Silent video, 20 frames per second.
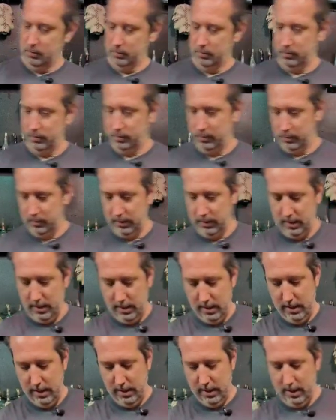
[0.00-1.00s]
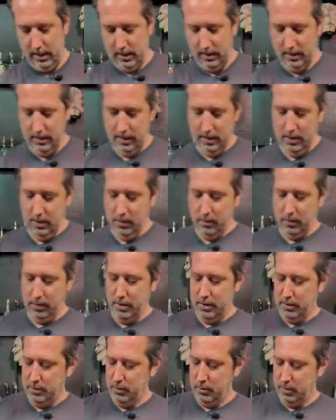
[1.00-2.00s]
Ooh, yeah.
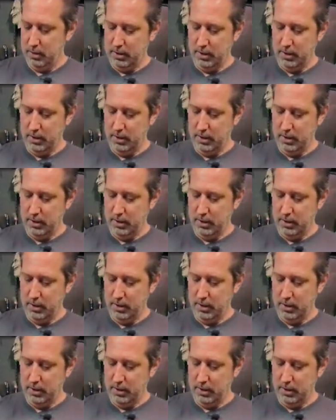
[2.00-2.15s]
We're gonna do